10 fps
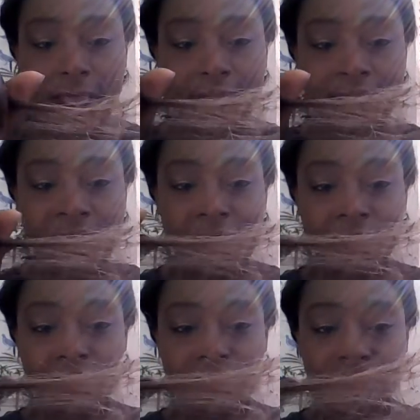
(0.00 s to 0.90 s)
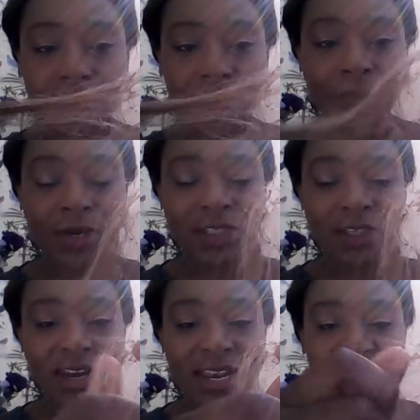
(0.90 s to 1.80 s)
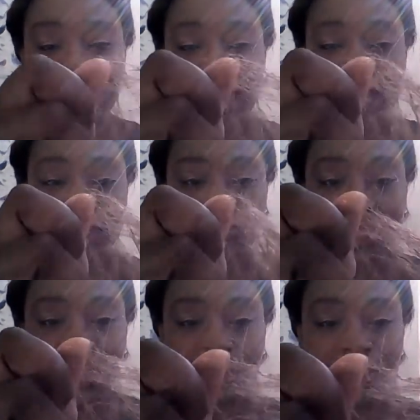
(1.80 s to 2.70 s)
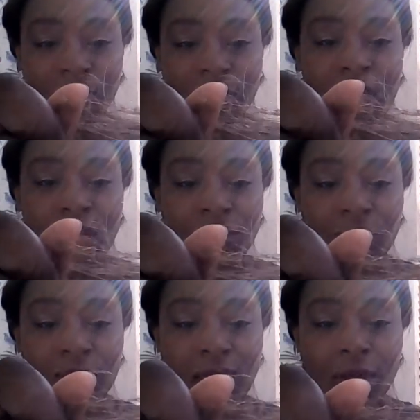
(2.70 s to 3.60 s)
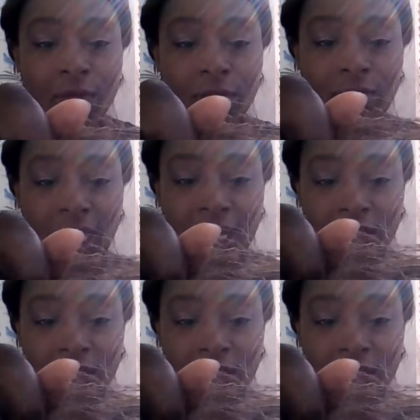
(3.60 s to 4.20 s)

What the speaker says: Exactly the same, but it's got less hair stranded onto it. So now you can